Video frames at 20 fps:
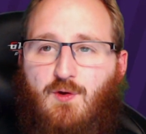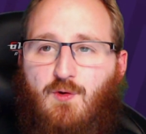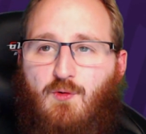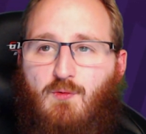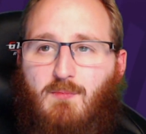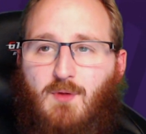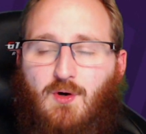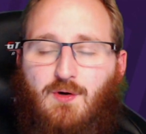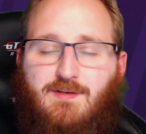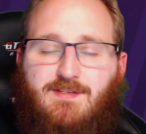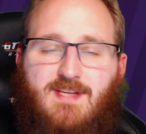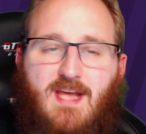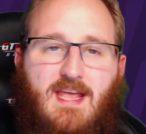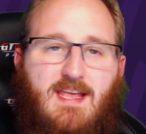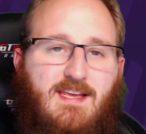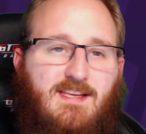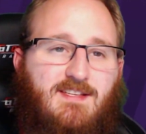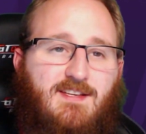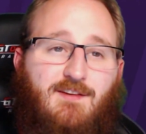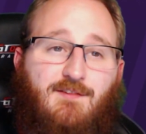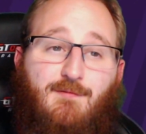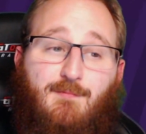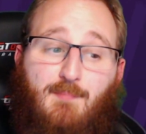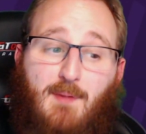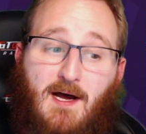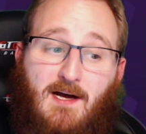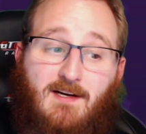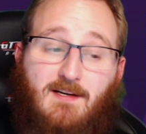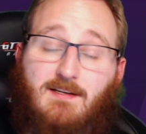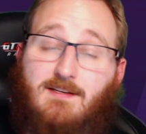more days have
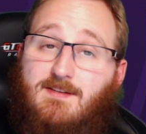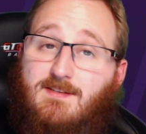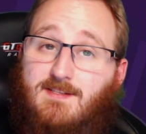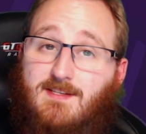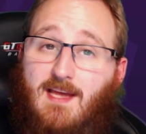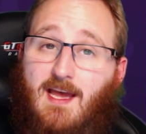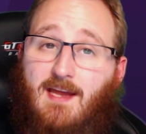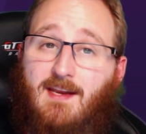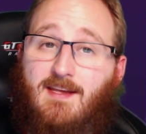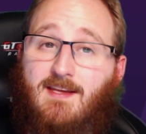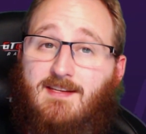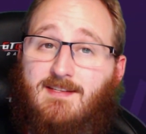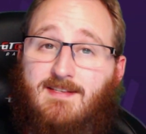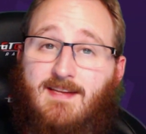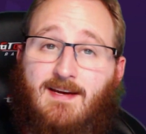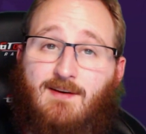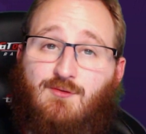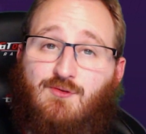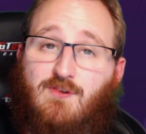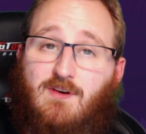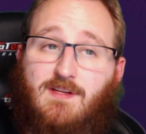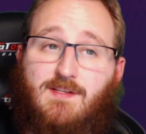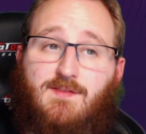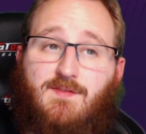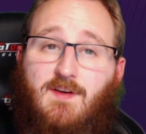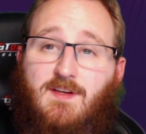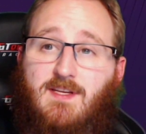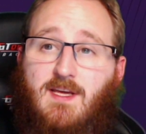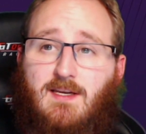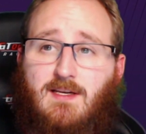passed, and it is now
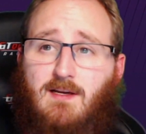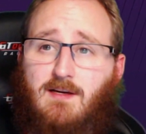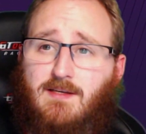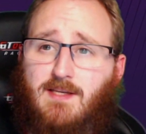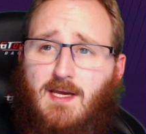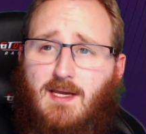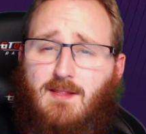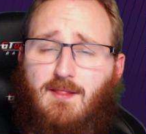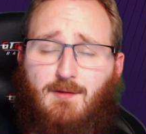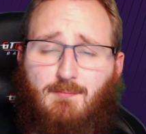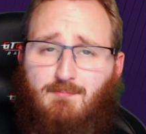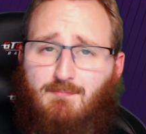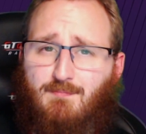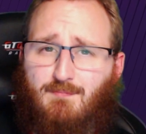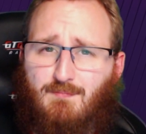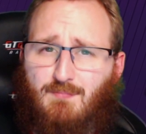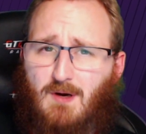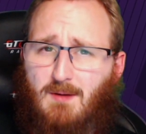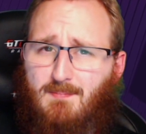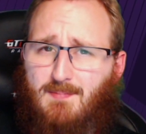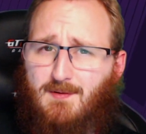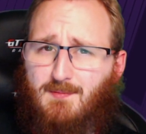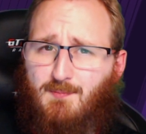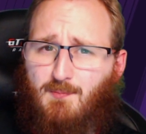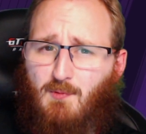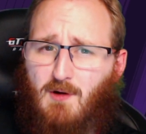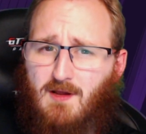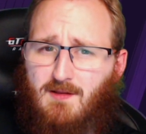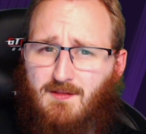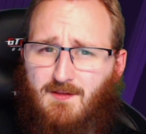transfer deadline day. The proper
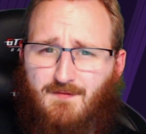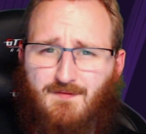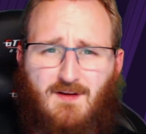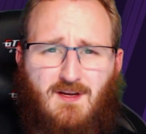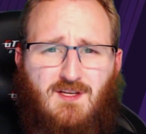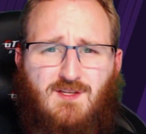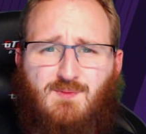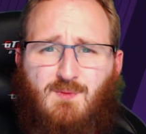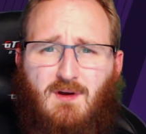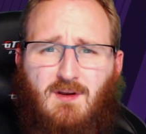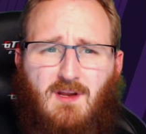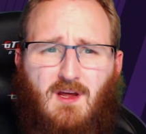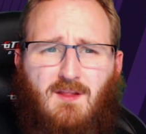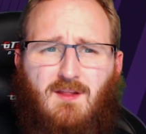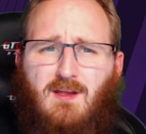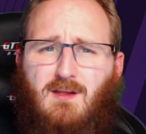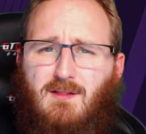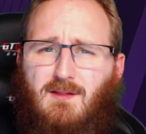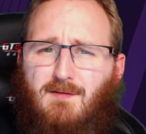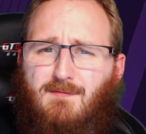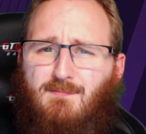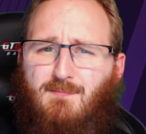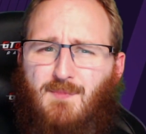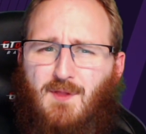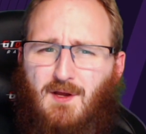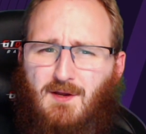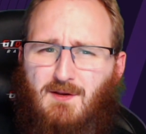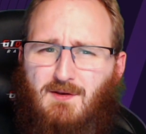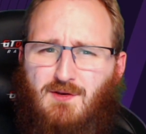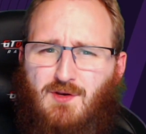one, the first one, I think
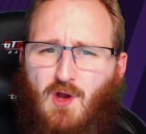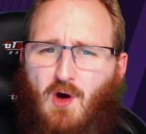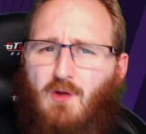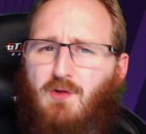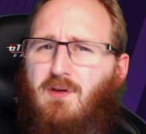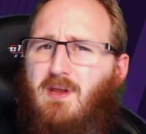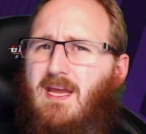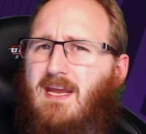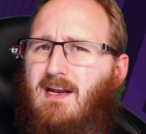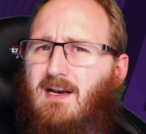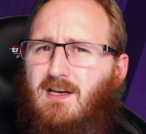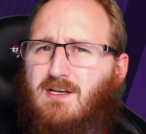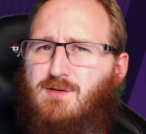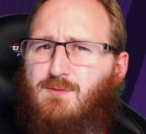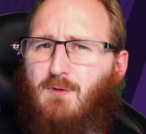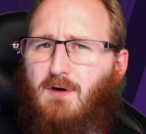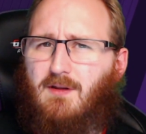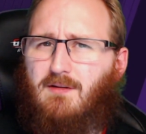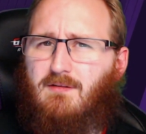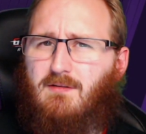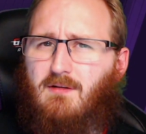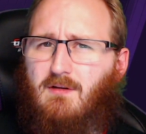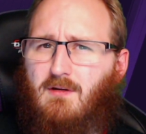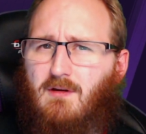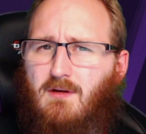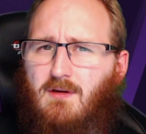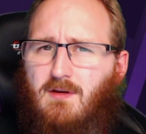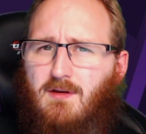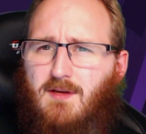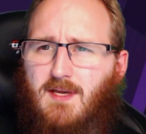the non-English one.
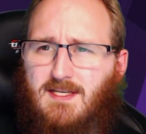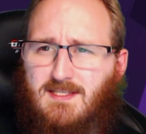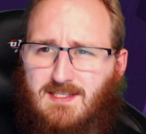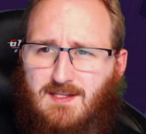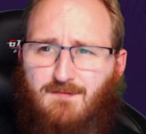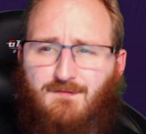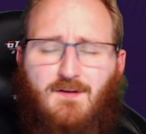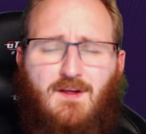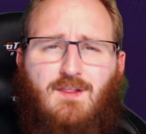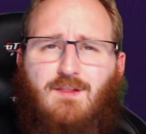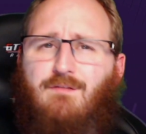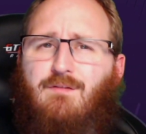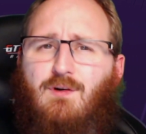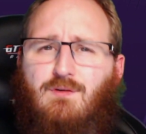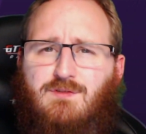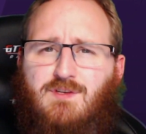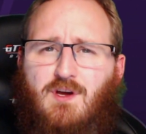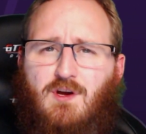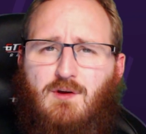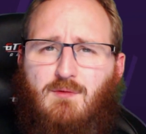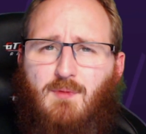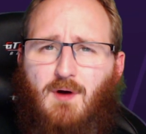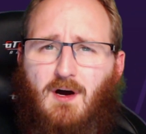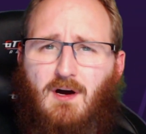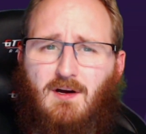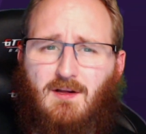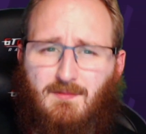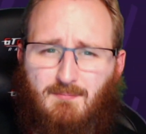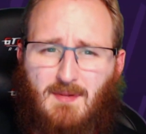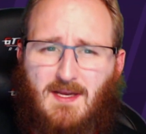It's the 5th of October,
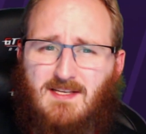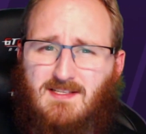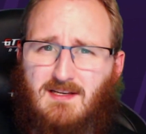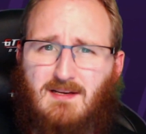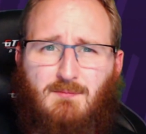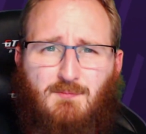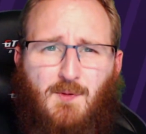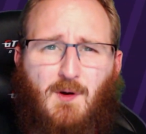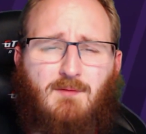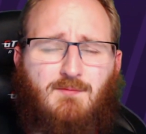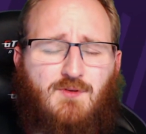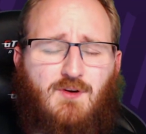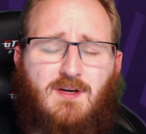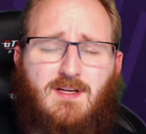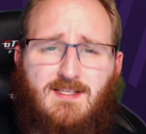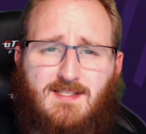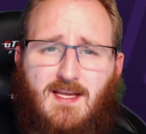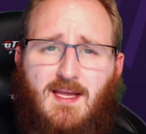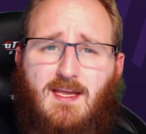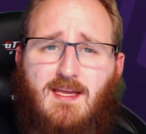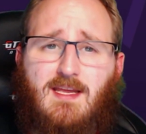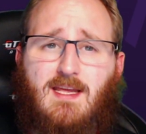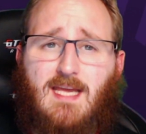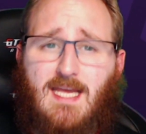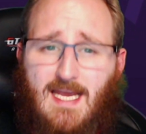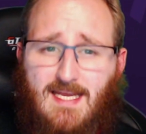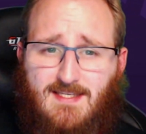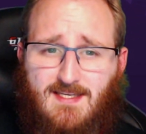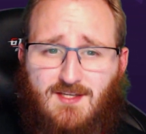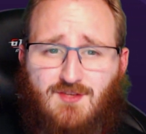basically. What I'm trying to say
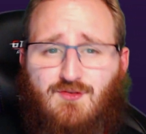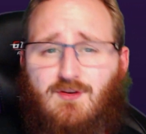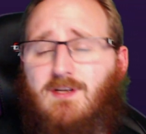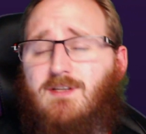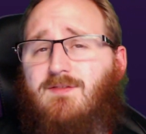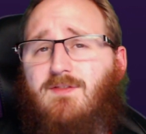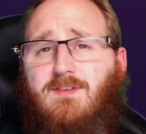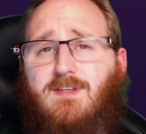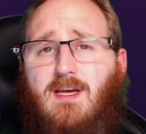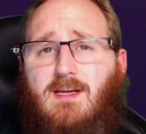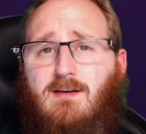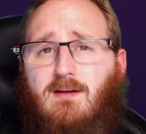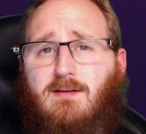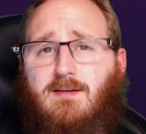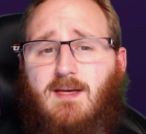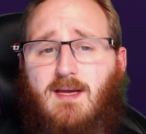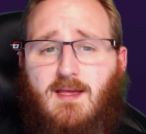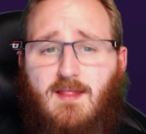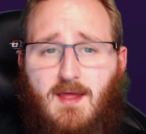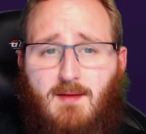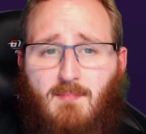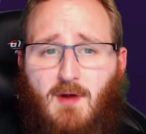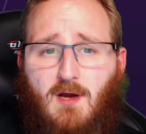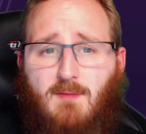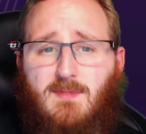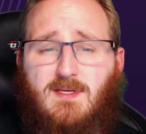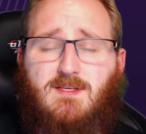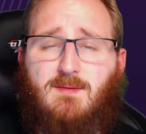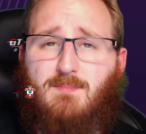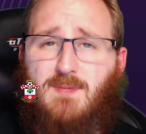is it's transfer deadline day. There might
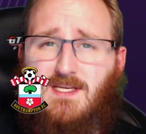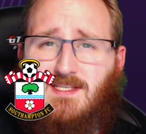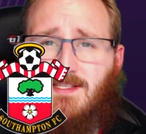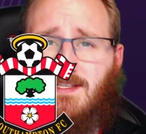be some business